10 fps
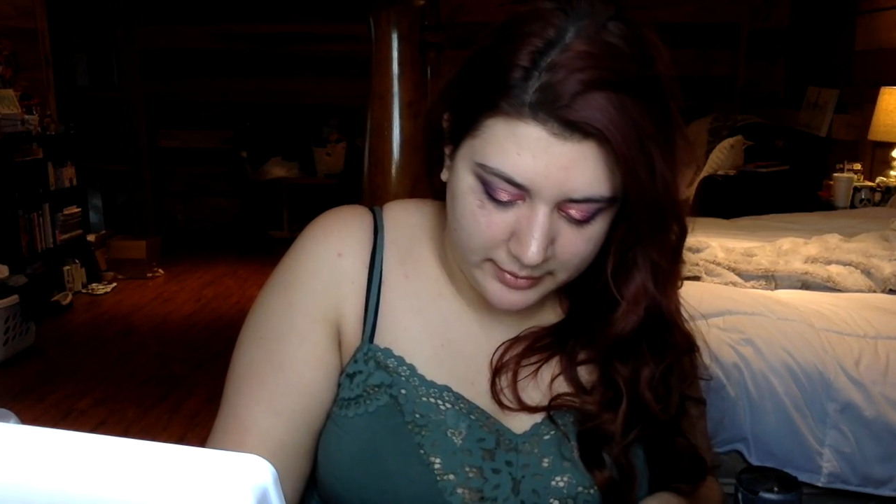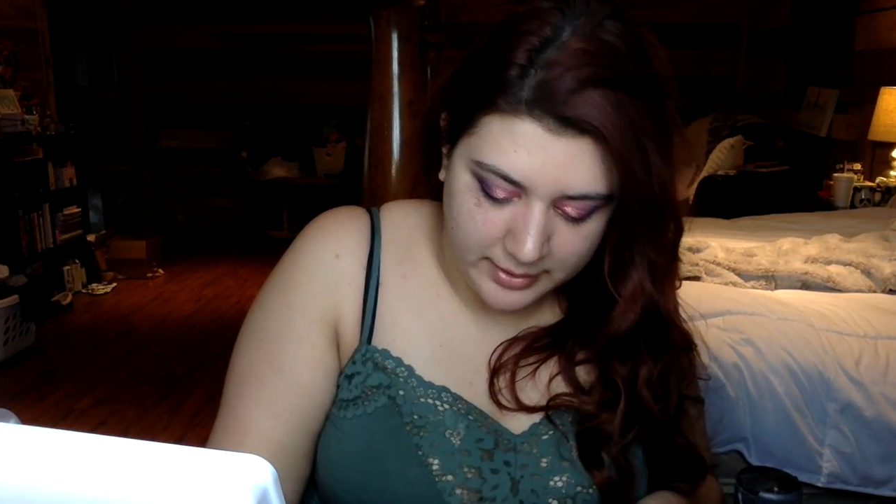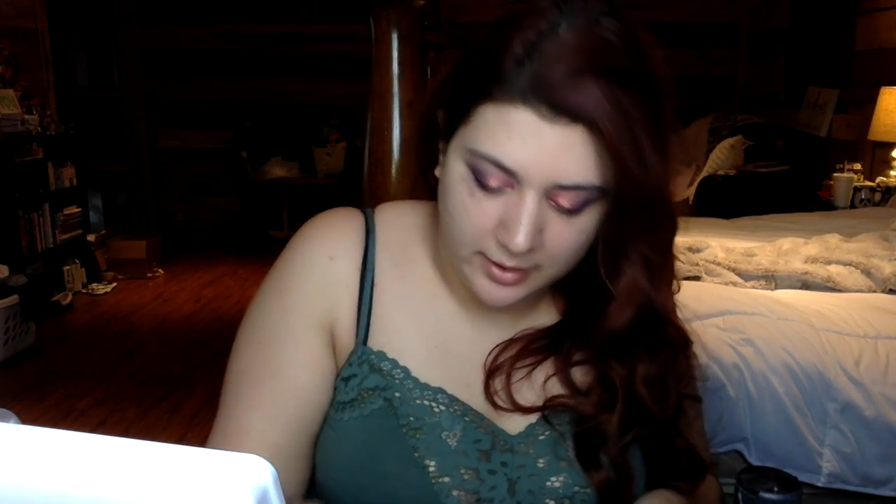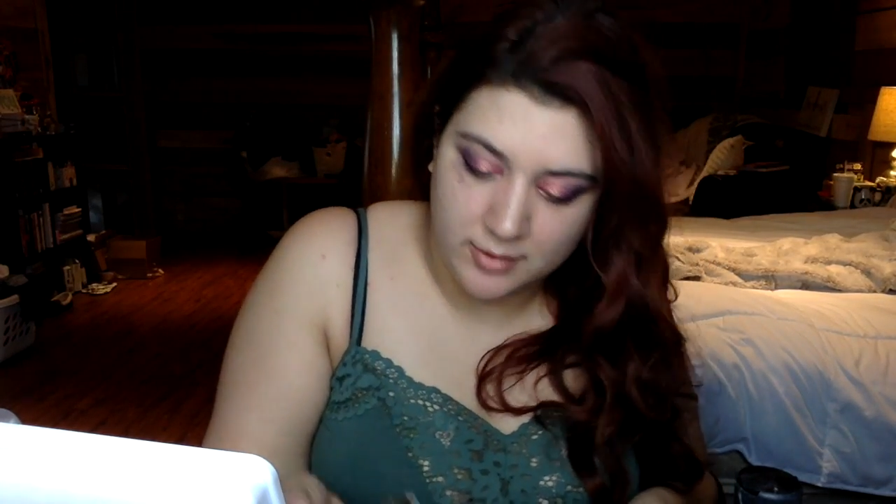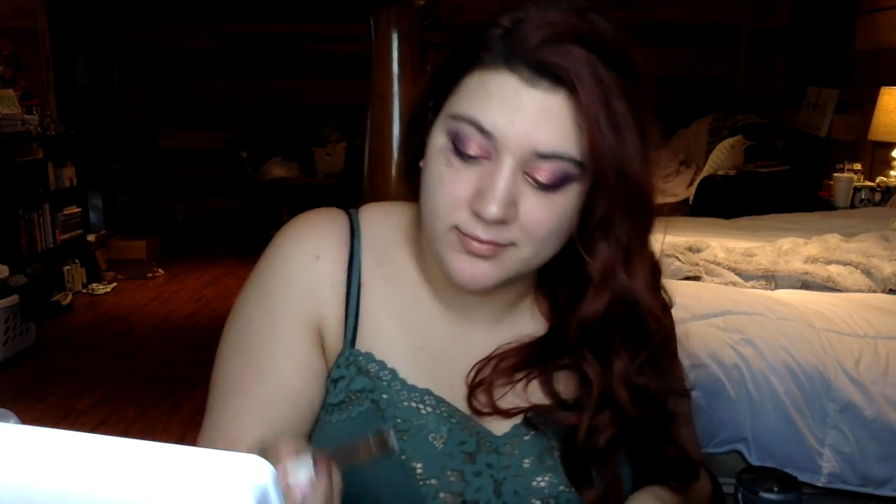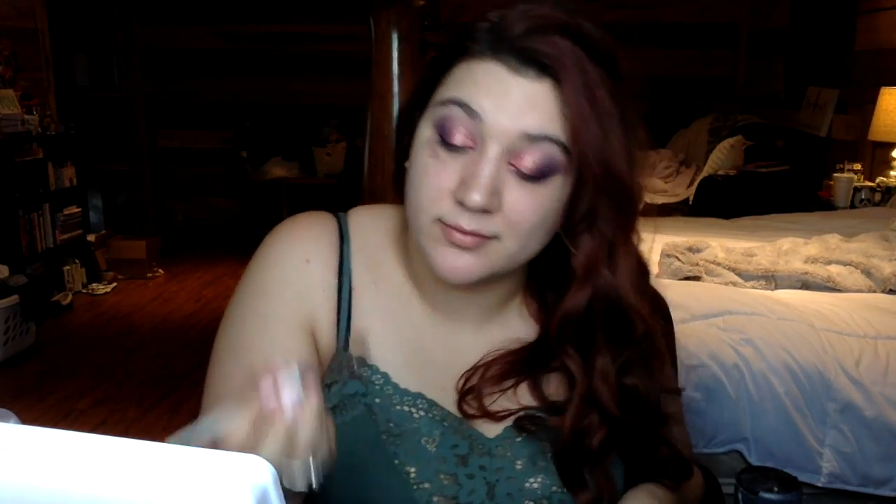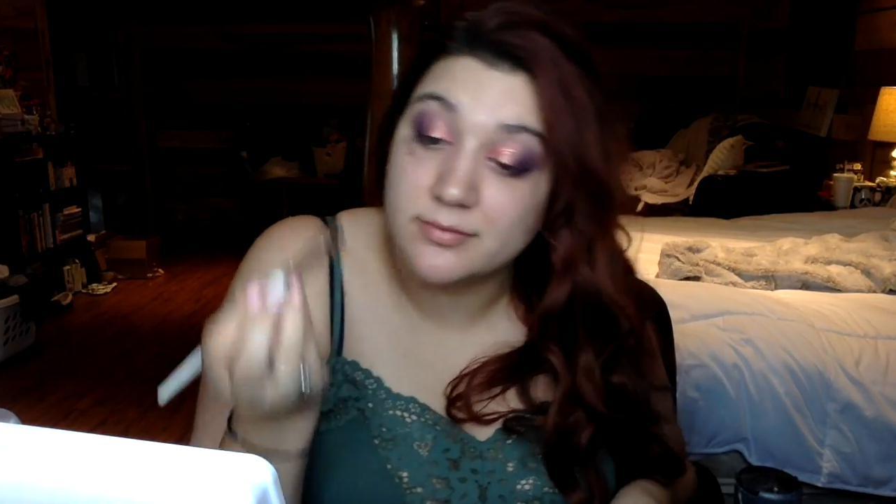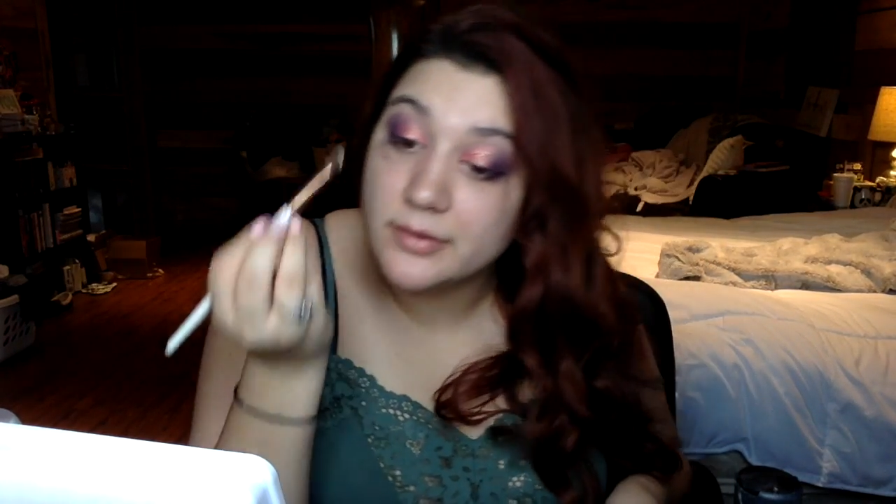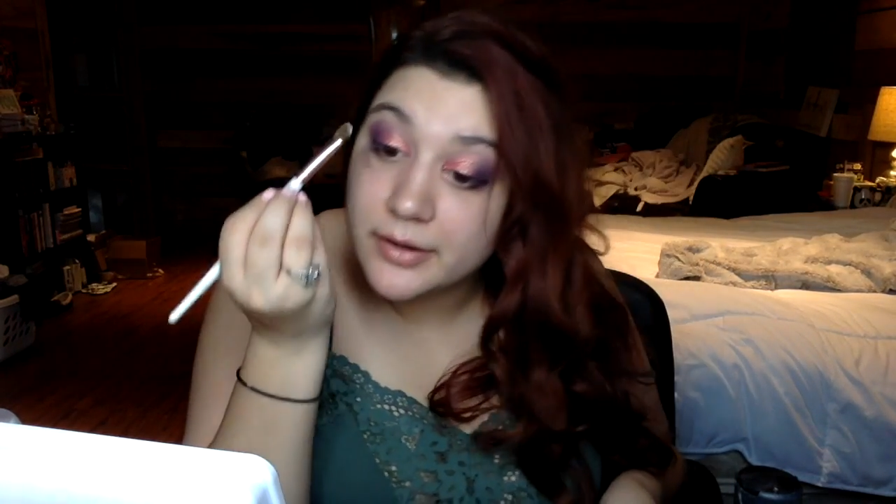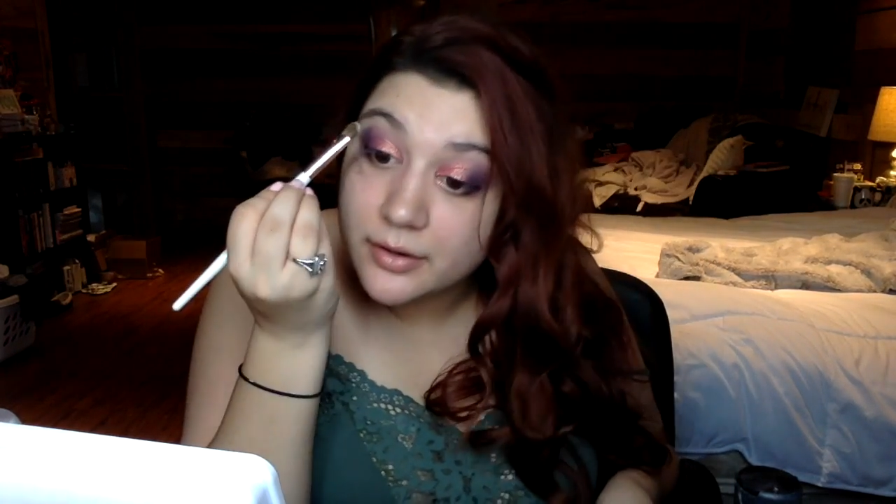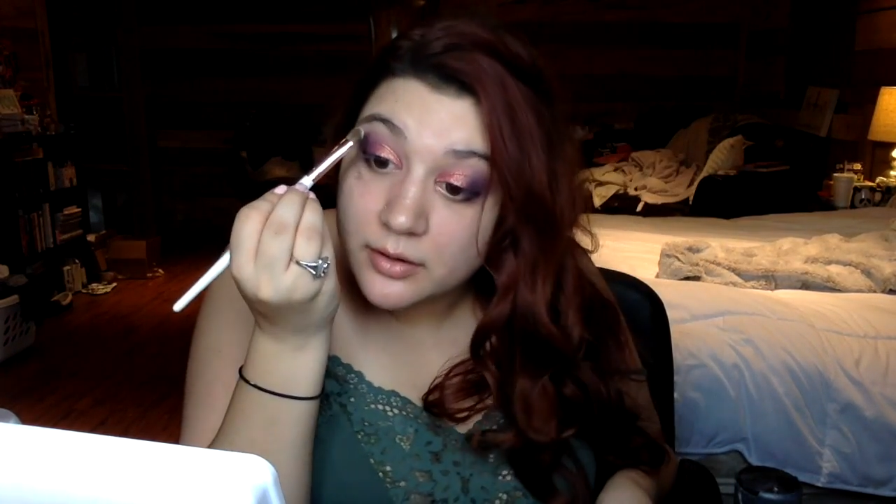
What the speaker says: I got for free.